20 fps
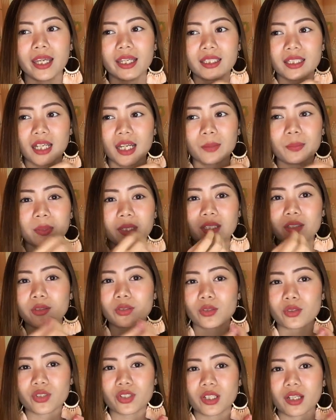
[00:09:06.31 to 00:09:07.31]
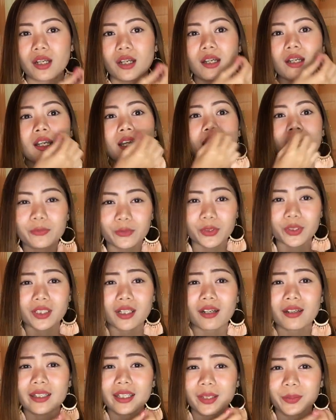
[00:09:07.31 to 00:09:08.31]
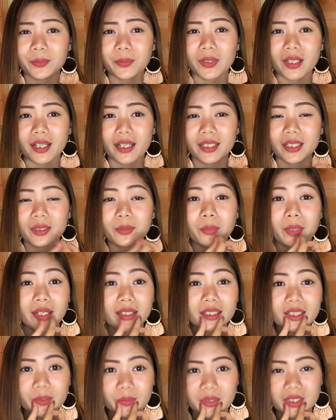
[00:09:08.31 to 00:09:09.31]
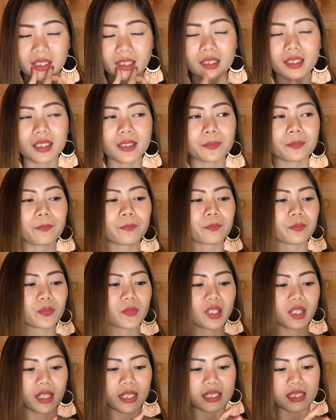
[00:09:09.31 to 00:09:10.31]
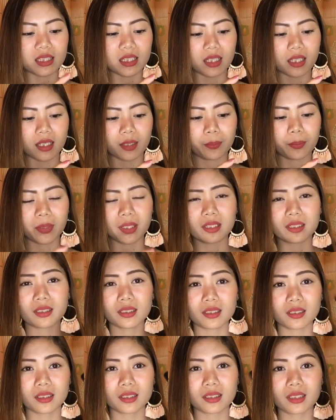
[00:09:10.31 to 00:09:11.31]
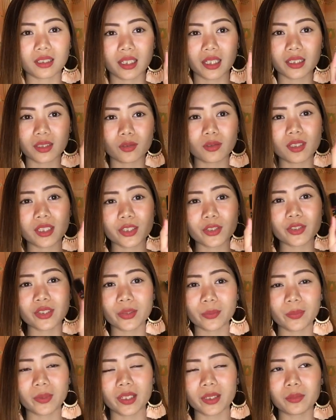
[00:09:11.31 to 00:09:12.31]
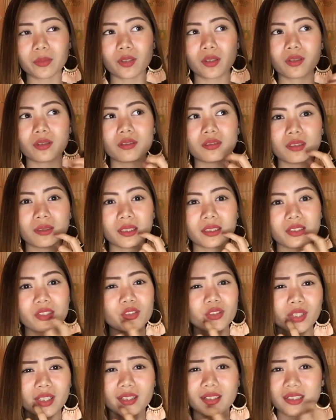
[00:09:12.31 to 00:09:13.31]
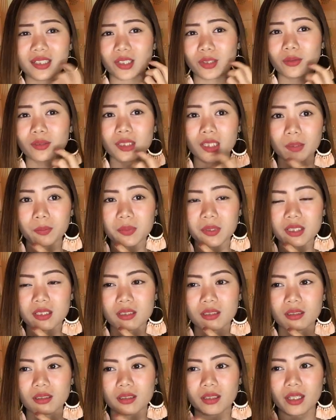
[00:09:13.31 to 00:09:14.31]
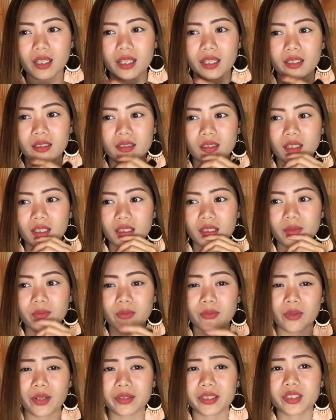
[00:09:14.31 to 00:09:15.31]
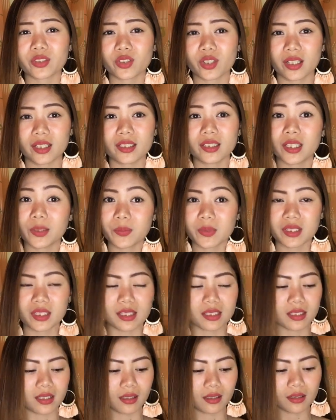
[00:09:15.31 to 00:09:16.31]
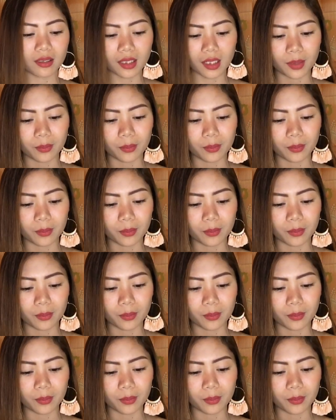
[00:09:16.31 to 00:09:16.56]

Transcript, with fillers: Ina-apply ko to siya after I apply my lipstick kasi pag ito lang yung apply mo, nagda-dry kasi yung lips and I have a very dry lips kasi.